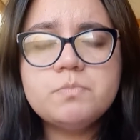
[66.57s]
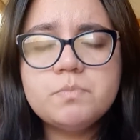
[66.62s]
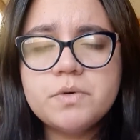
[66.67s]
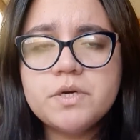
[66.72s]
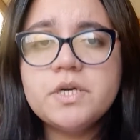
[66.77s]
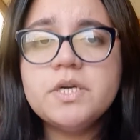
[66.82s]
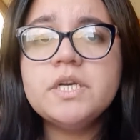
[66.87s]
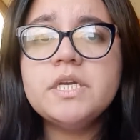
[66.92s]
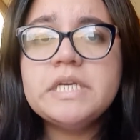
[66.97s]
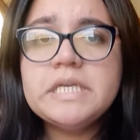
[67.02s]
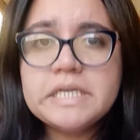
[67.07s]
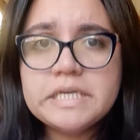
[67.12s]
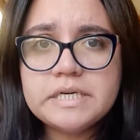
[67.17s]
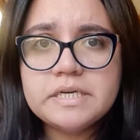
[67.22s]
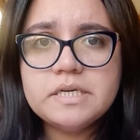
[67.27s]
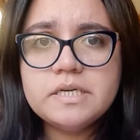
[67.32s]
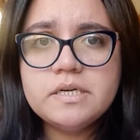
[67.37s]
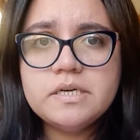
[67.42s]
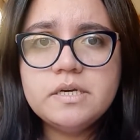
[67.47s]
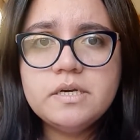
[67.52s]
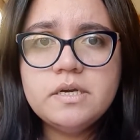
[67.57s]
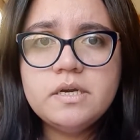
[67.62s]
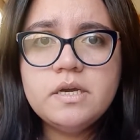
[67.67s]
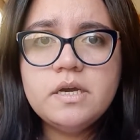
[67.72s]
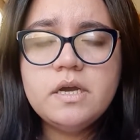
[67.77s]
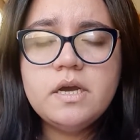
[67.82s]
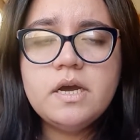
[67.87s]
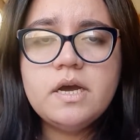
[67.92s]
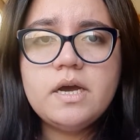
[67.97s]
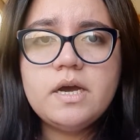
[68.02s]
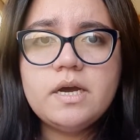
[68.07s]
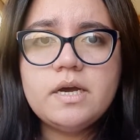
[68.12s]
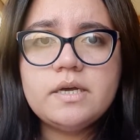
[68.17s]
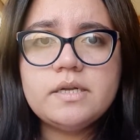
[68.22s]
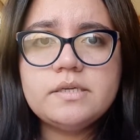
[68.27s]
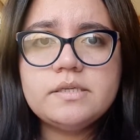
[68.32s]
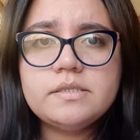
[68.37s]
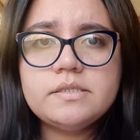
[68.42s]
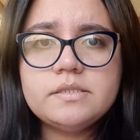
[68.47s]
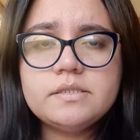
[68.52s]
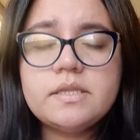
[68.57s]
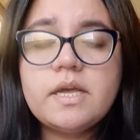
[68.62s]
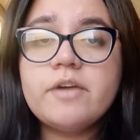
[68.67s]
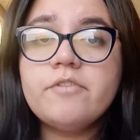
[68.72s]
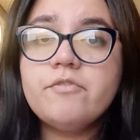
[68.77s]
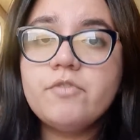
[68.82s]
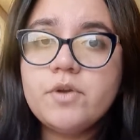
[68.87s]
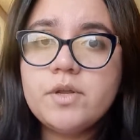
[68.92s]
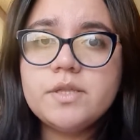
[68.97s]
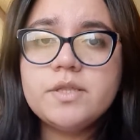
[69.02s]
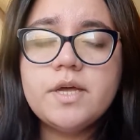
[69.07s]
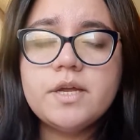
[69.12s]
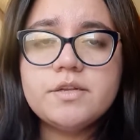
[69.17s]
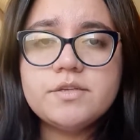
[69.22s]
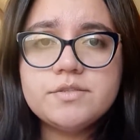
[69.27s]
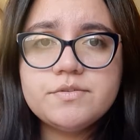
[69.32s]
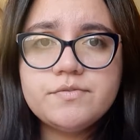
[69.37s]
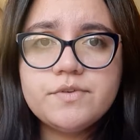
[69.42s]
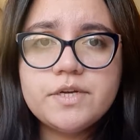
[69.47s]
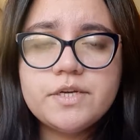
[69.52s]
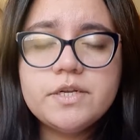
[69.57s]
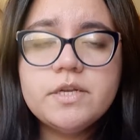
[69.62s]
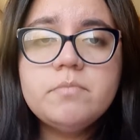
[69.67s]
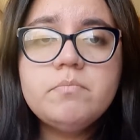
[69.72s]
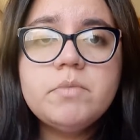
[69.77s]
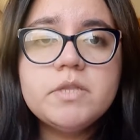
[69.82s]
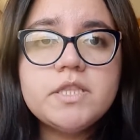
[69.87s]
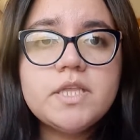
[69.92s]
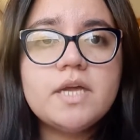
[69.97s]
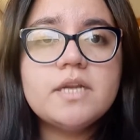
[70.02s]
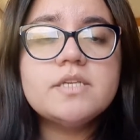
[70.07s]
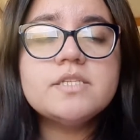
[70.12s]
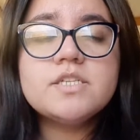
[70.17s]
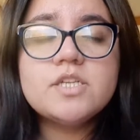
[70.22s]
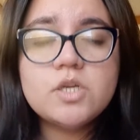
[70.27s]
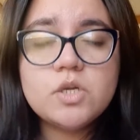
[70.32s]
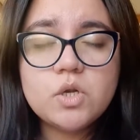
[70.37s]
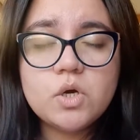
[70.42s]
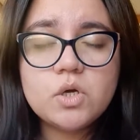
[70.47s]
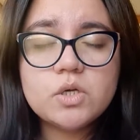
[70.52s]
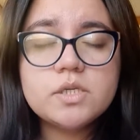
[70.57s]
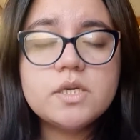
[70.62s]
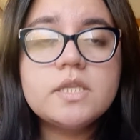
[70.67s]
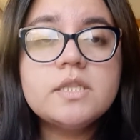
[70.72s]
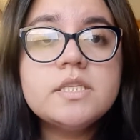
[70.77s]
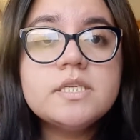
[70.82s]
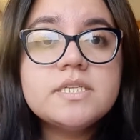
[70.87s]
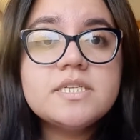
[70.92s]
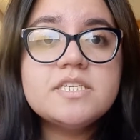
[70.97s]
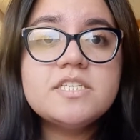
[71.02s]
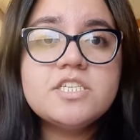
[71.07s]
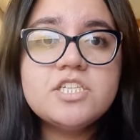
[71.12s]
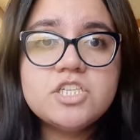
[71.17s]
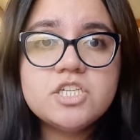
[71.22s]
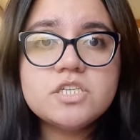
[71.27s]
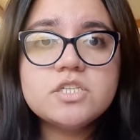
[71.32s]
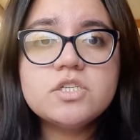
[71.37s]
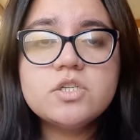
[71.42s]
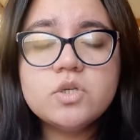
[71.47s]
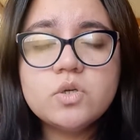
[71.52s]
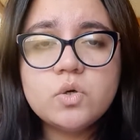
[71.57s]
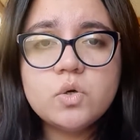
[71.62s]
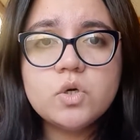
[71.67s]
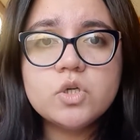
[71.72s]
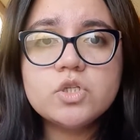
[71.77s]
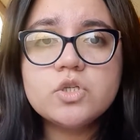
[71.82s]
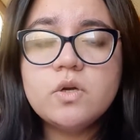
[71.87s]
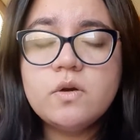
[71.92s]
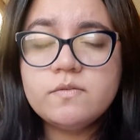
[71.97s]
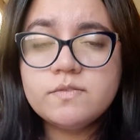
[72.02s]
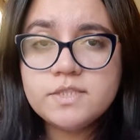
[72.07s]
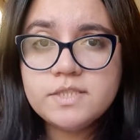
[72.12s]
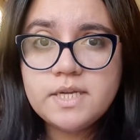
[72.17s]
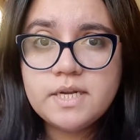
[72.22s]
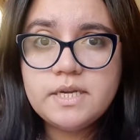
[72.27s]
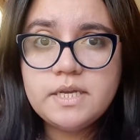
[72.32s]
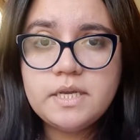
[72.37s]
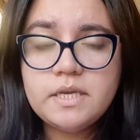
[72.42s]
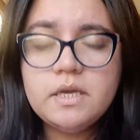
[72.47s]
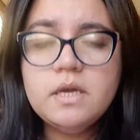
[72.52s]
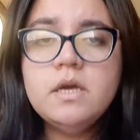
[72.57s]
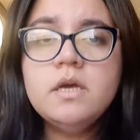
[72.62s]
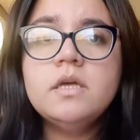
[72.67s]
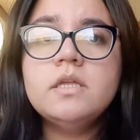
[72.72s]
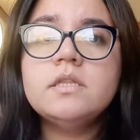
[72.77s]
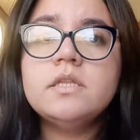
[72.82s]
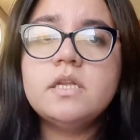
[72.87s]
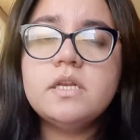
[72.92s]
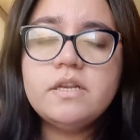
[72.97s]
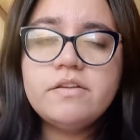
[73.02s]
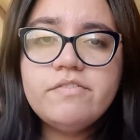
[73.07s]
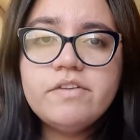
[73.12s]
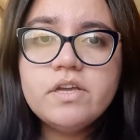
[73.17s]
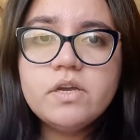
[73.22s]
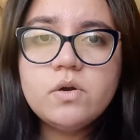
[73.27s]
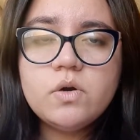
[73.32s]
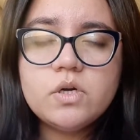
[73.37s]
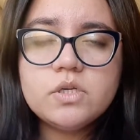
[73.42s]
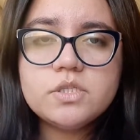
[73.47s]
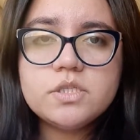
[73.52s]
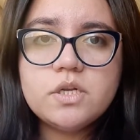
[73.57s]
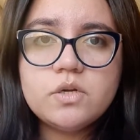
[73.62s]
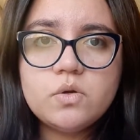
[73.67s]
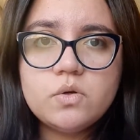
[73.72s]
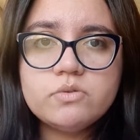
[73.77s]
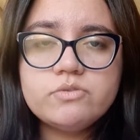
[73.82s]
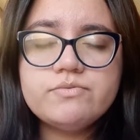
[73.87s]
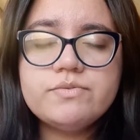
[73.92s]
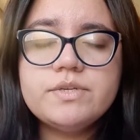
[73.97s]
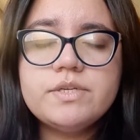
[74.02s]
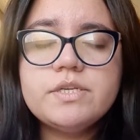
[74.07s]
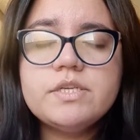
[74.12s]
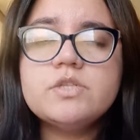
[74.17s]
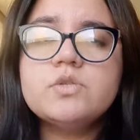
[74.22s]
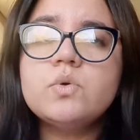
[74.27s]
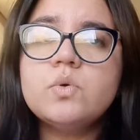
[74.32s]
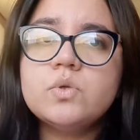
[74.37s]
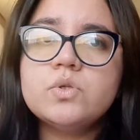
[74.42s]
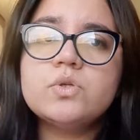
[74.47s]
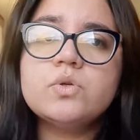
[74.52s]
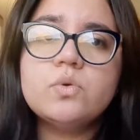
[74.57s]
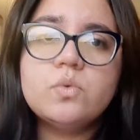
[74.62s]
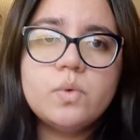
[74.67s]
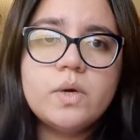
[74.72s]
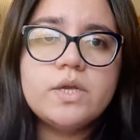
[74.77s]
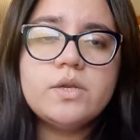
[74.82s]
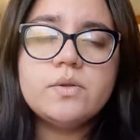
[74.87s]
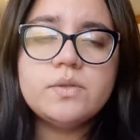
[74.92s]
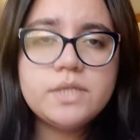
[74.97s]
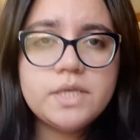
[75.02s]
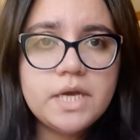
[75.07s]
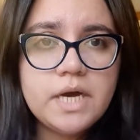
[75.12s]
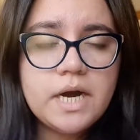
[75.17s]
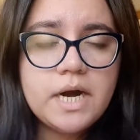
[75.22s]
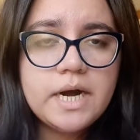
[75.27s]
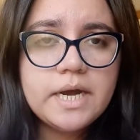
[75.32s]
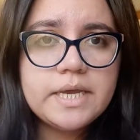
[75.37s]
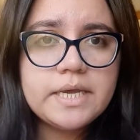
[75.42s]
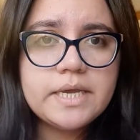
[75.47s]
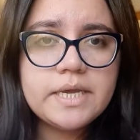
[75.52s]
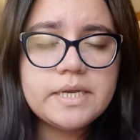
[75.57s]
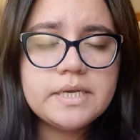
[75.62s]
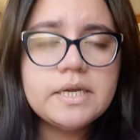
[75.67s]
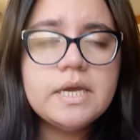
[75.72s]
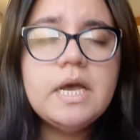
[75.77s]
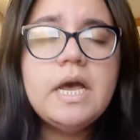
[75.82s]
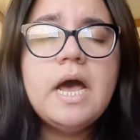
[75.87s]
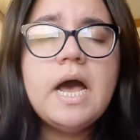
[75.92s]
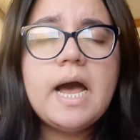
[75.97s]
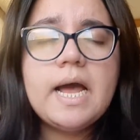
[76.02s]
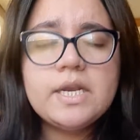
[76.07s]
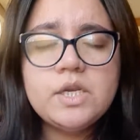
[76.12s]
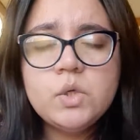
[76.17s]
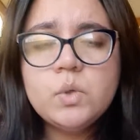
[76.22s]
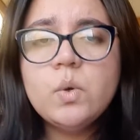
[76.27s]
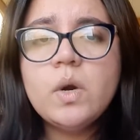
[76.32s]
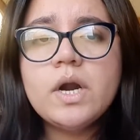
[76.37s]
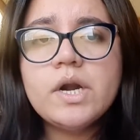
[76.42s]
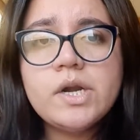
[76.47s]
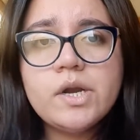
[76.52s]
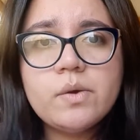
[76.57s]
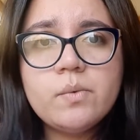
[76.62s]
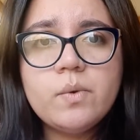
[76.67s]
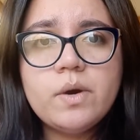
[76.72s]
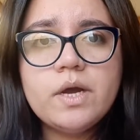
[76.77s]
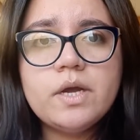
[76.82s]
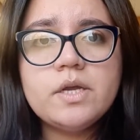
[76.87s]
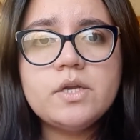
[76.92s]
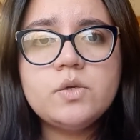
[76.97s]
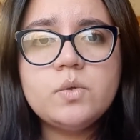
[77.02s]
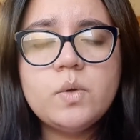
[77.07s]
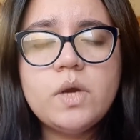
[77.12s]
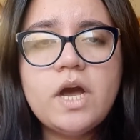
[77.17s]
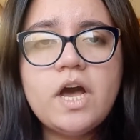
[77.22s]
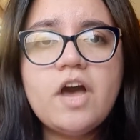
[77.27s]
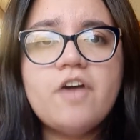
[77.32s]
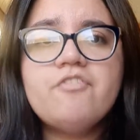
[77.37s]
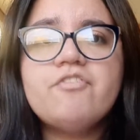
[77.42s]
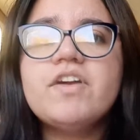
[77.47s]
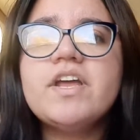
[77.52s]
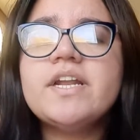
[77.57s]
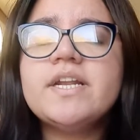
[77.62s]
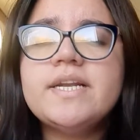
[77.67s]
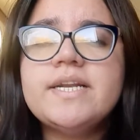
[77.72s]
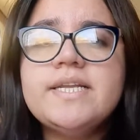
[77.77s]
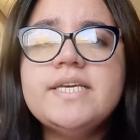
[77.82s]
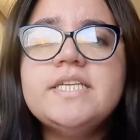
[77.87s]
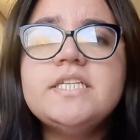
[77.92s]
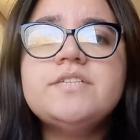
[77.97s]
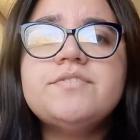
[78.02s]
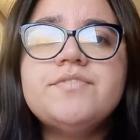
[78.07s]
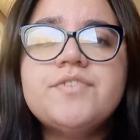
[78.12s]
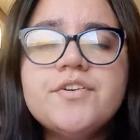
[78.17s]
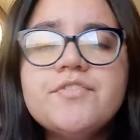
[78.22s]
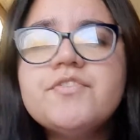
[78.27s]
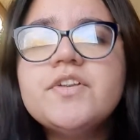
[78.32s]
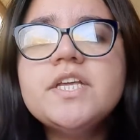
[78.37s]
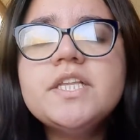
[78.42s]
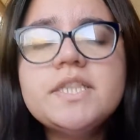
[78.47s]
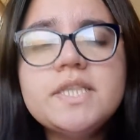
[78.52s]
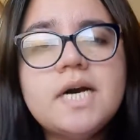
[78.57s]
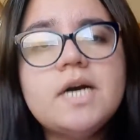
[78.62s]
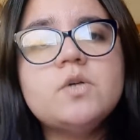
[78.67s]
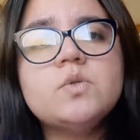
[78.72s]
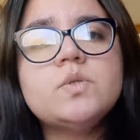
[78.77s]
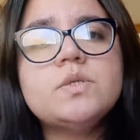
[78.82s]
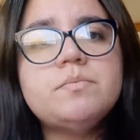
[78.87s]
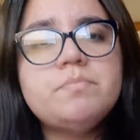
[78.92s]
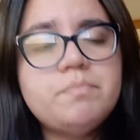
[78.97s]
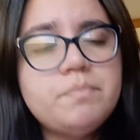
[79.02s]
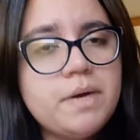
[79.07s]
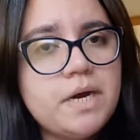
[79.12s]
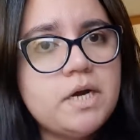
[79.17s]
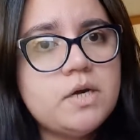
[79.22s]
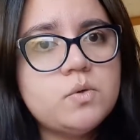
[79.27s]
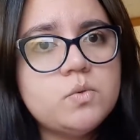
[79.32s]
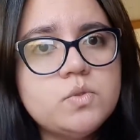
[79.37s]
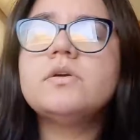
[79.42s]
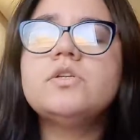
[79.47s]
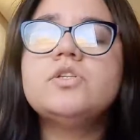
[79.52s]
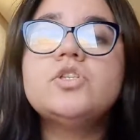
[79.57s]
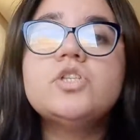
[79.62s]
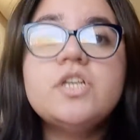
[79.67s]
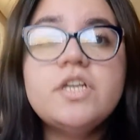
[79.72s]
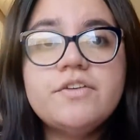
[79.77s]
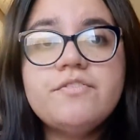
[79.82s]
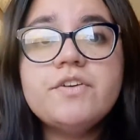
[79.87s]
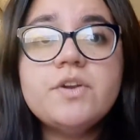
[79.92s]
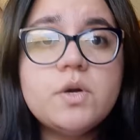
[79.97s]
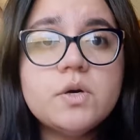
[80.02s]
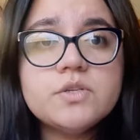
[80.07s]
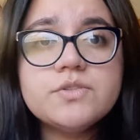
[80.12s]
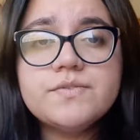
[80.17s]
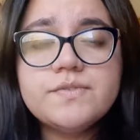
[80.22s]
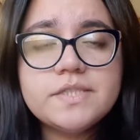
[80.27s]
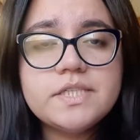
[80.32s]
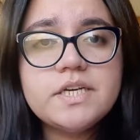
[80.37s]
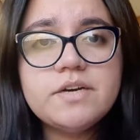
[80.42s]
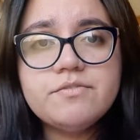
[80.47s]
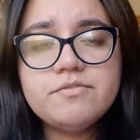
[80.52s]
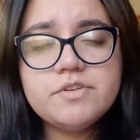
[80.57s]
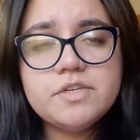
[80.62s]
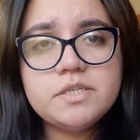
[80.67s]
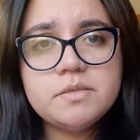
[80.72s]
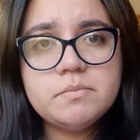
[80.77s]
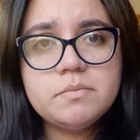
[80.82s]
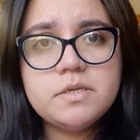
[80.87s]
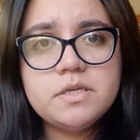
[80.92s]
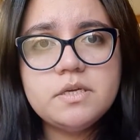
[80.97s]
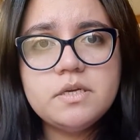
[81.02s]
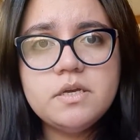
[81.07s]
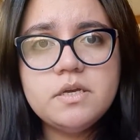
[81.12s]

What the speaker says: per year. And thankfully, that is funded, but that is a lot. And this is just the cost of studying. The living cost at Oxford is also quite on the high end, and you are required to have at least £15,000 to live in Oxford comfortably.